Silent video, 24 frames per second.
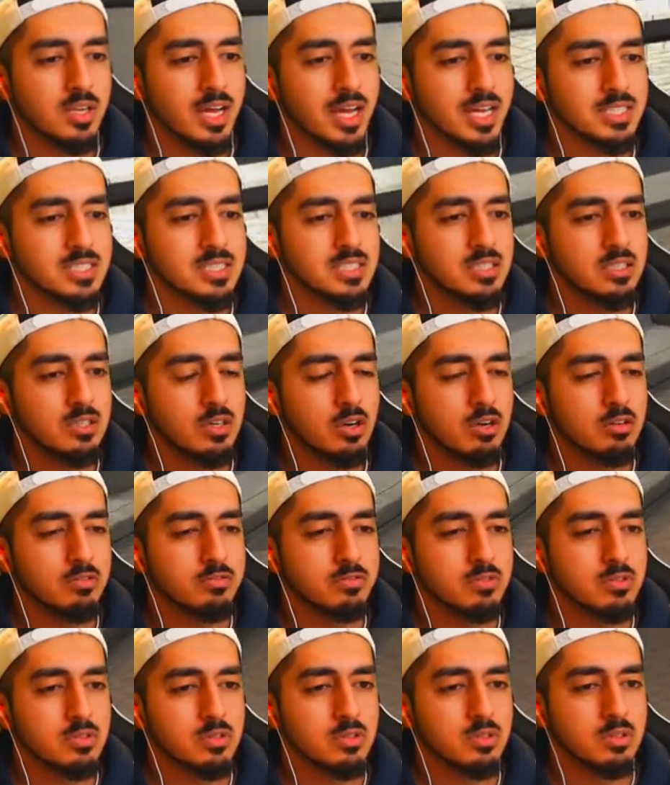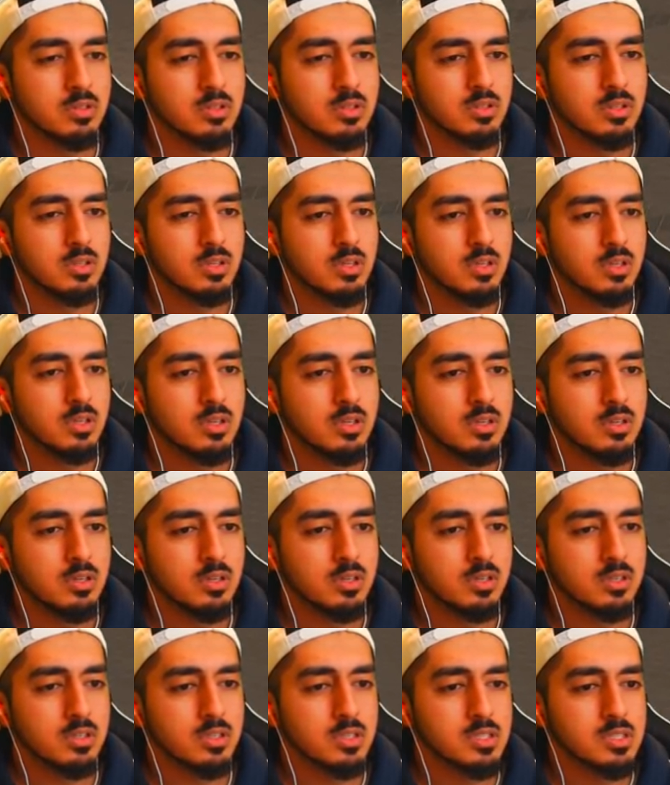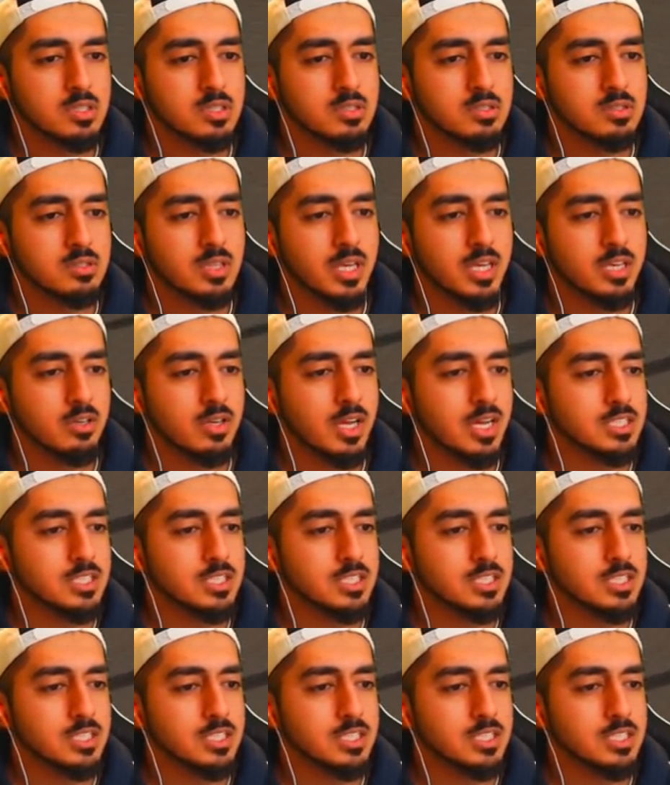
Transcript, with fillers: 90 overall. Look at this. Hey,